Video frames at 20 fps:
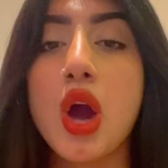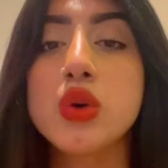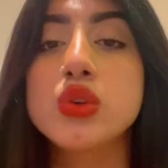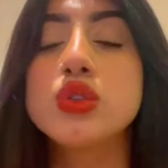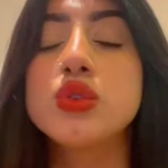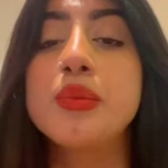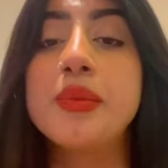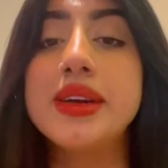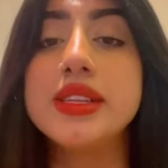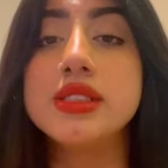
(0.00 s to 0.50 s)
to
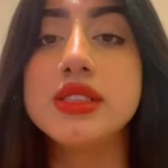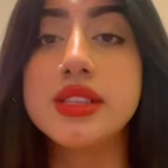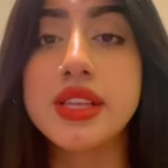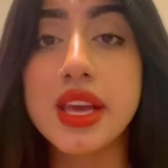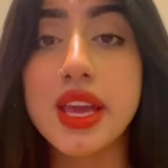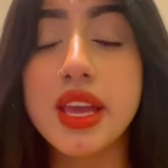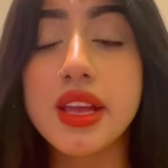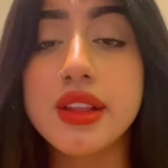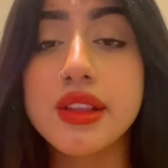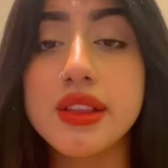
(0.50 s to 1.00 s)

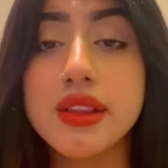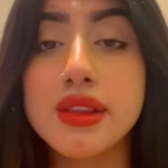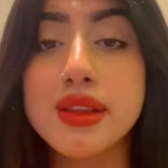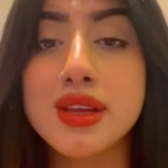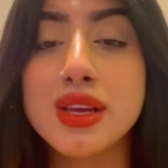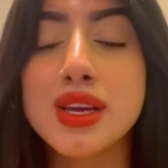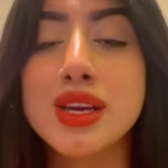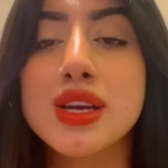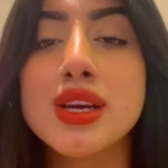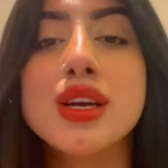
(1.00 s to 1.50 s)
maintain
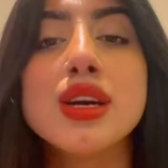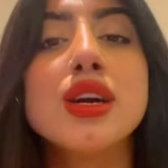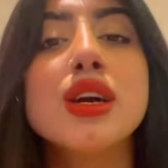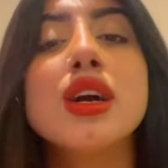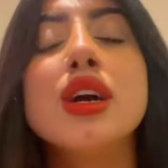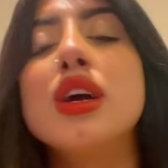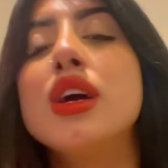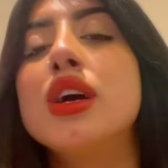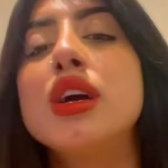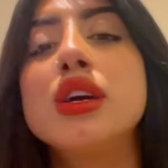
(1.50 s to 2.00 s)

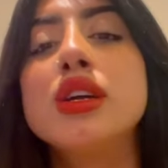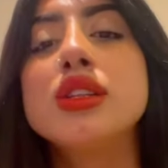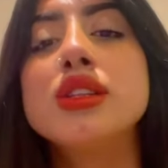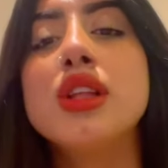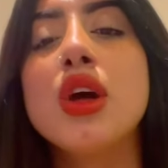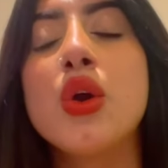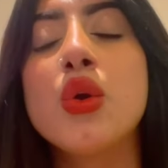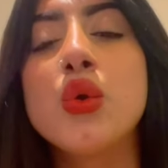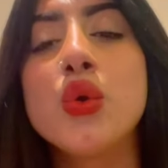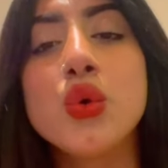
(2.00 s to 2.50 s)

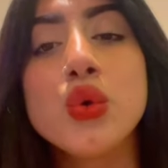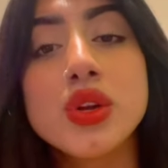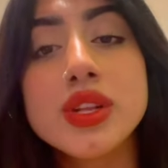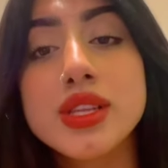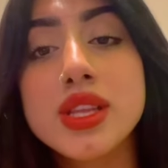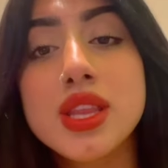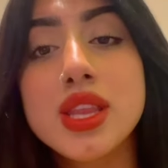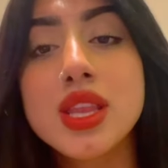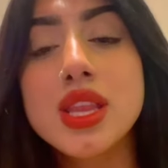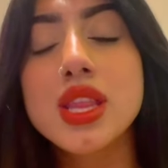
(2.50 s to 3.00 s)
the roads,
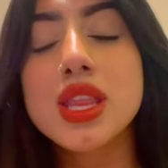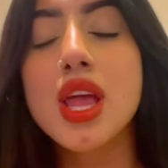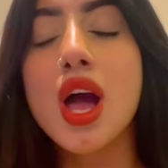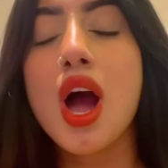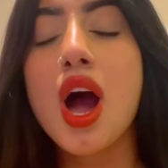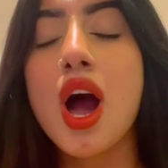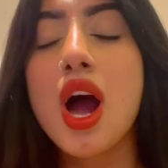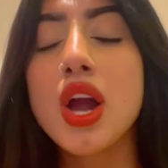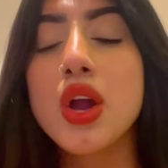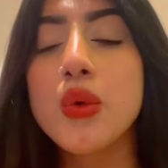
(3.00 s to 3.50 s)
the
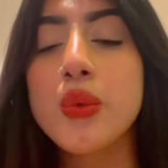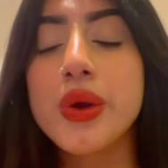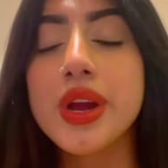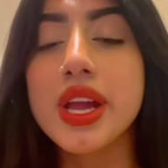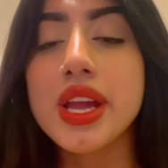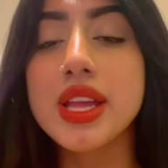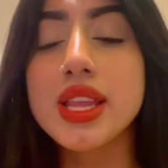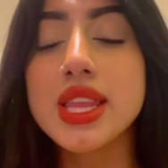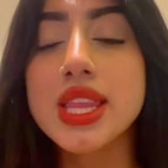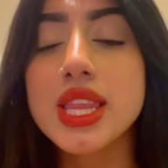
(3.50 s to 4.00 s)

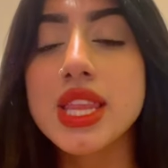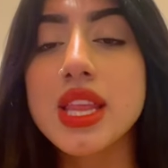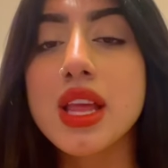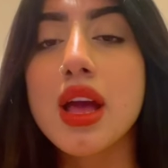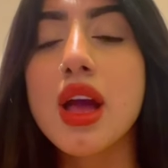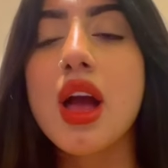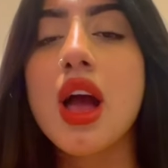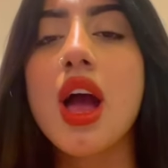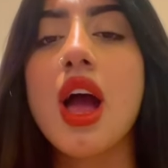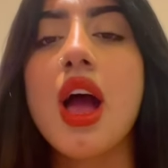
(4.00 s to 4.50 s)
highways,
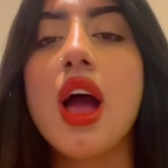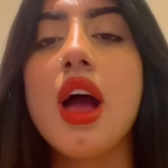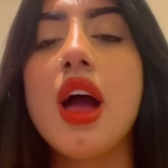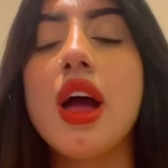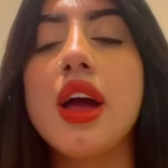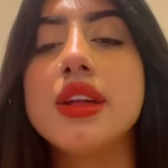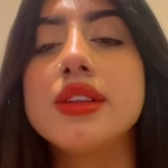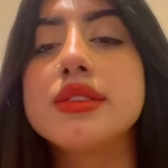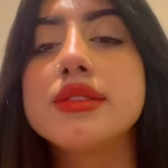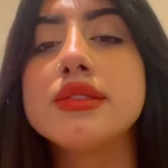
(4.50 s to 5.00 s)

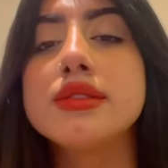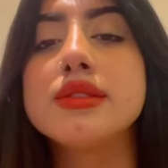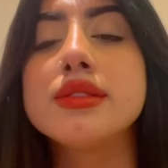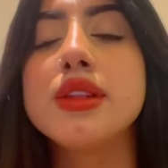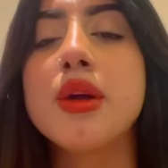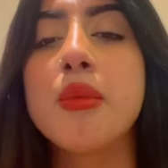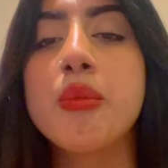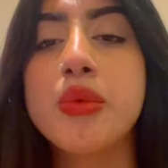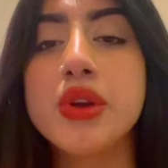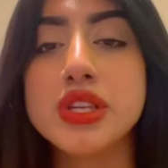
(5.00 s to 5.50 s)
and the
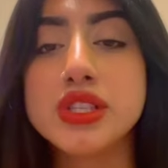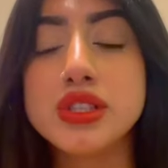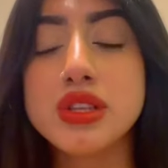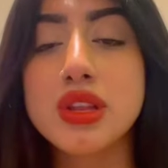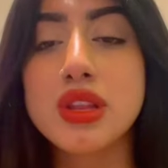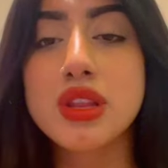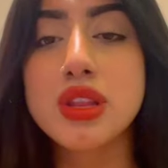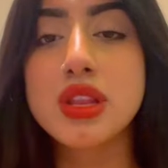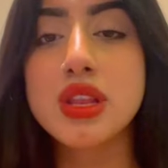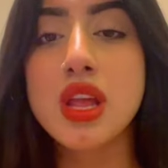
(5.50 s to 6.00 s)
bridges
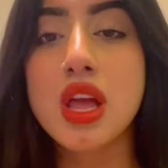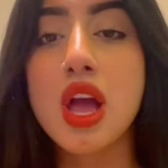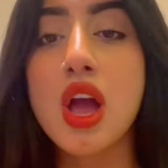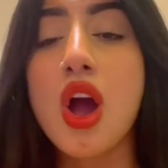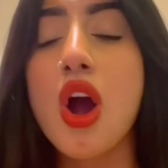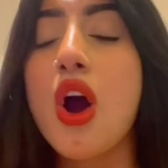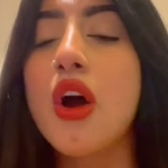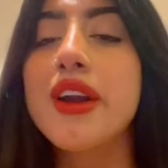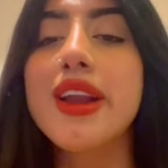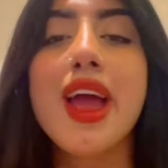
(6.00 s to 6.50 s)

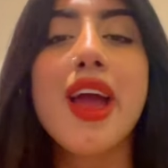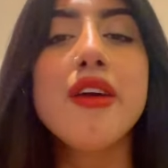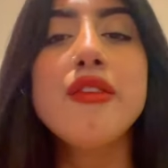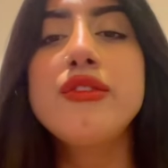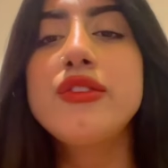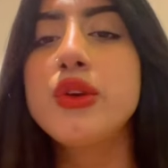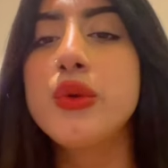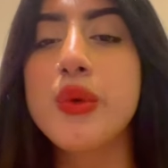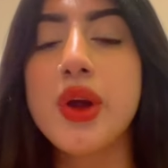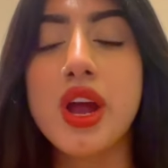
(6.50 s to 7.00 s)
are
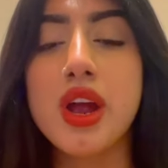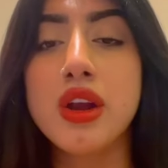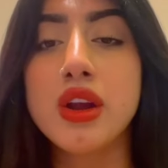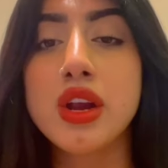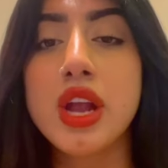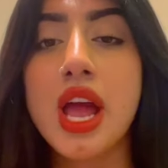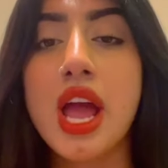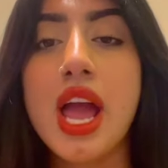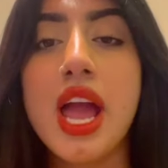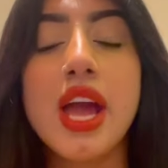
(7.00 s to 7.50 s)
everywhere.
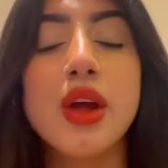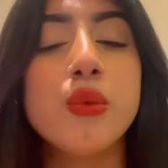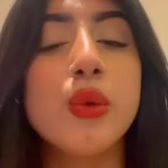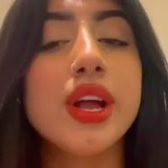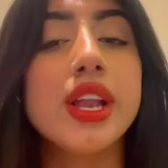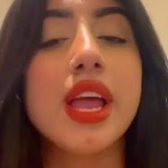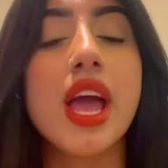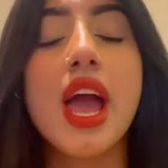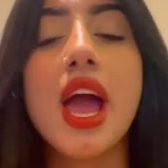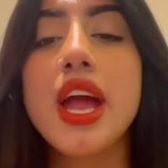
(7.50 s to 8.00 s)
And
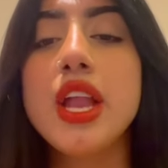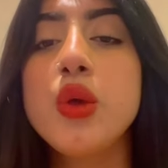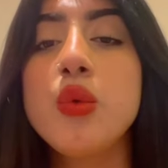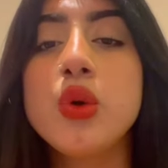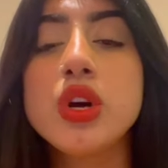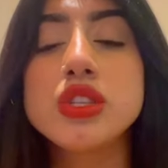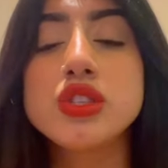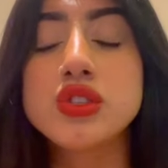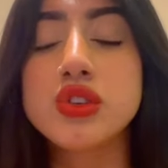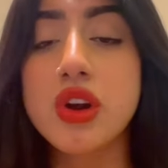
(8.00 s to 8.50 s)
when
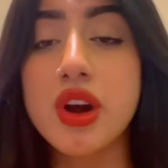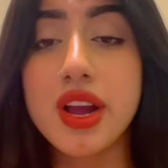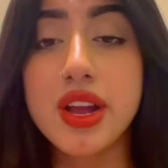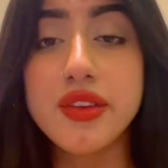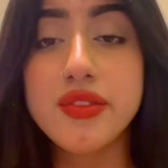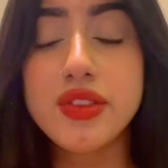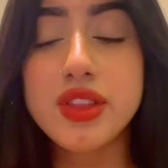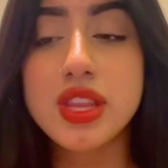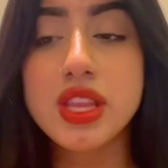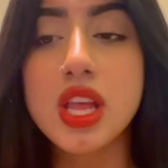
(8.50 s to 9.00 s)
anyone
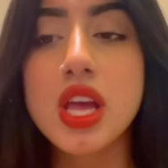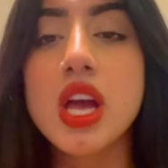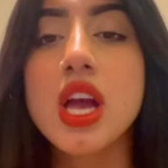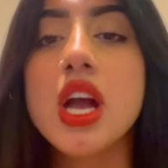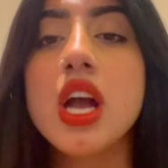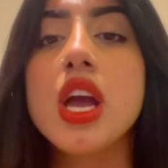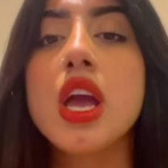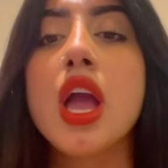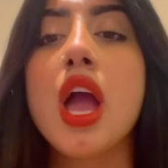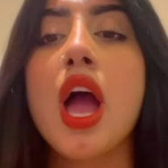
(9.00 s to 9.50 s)
drives,
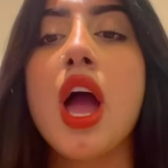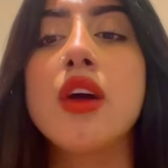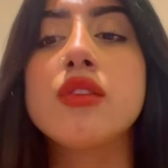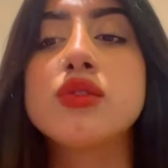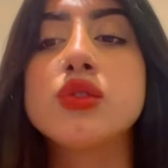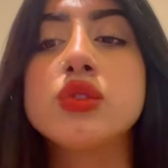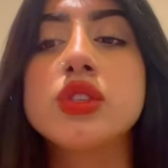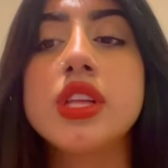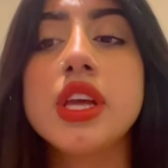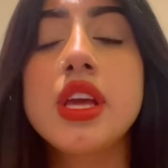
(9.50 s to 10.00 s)
have
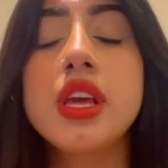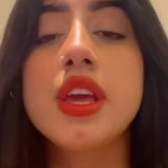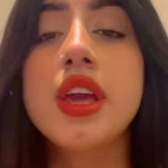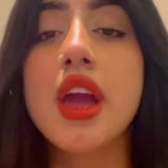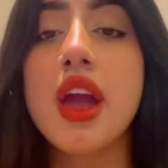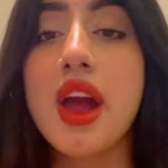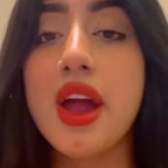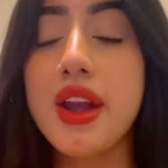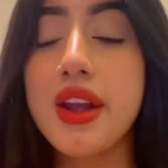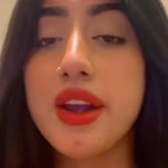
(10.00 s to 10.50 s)
to take
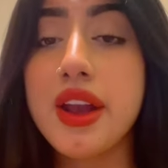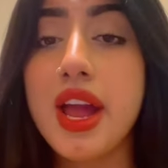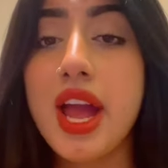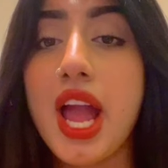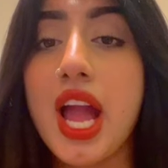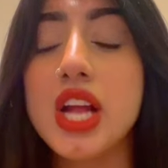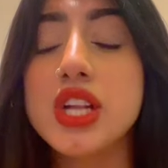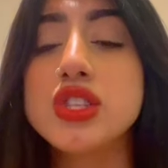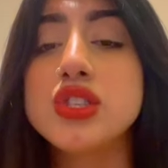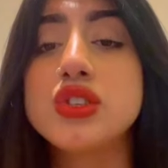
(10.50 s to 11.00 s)
care
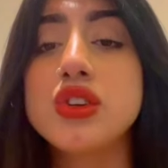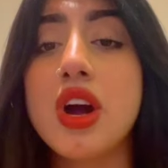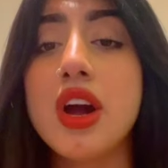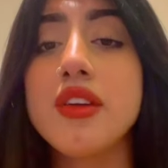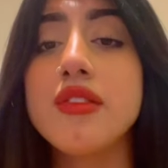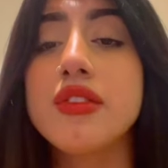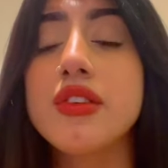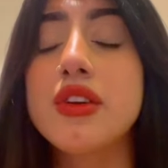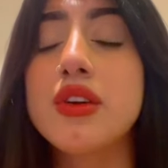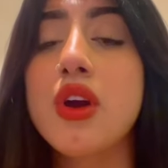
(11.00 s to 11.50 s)
and
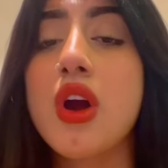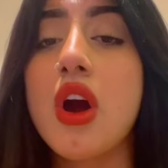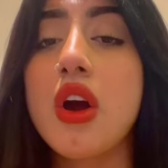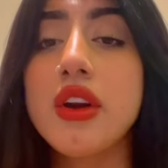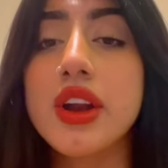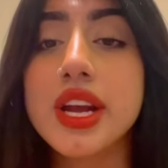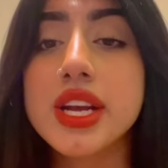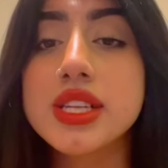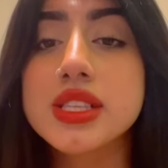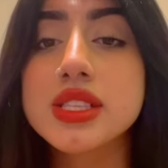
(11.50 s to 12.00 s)
drive
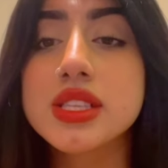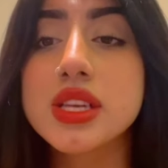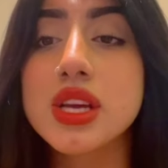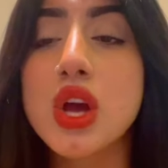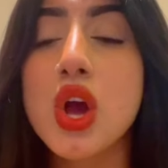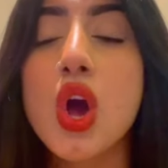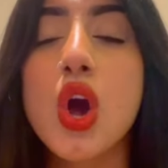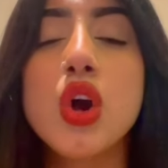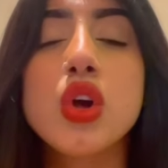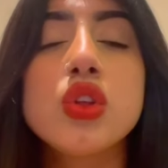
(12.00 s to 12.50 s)
correct,
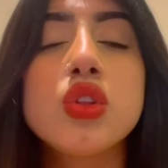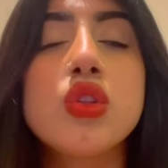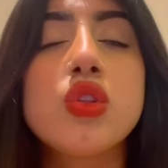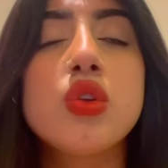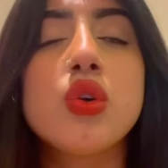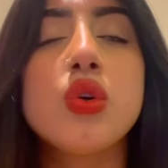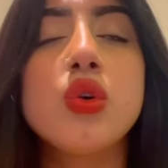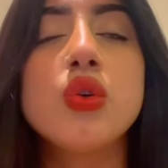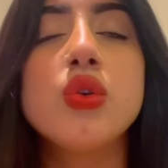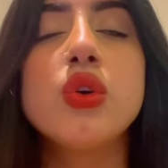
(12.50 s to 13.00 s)

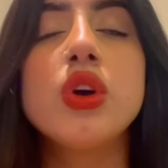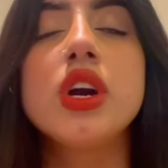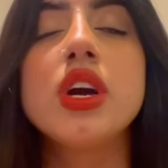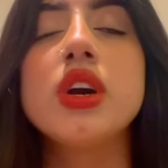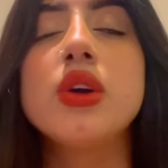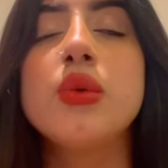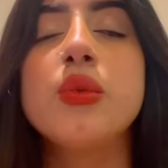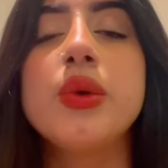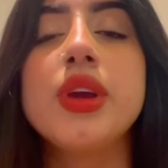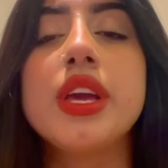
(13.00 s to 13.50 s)
so
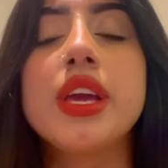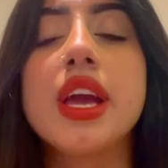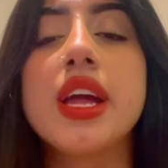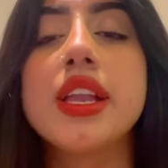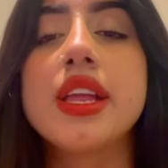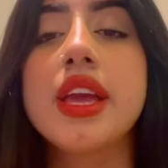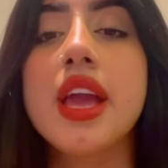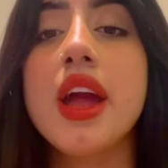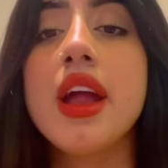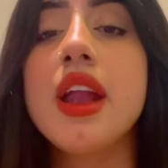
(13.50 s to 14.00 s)
we can
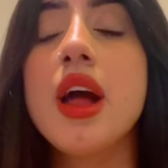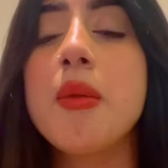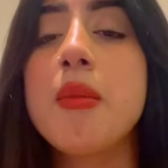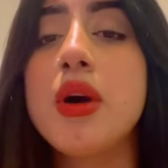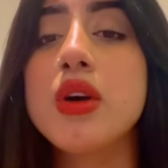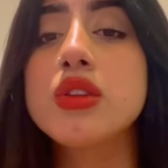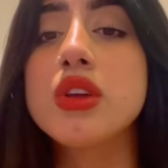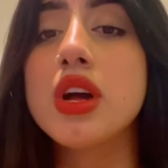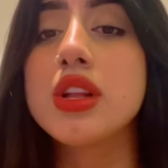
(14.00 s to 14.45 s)
care about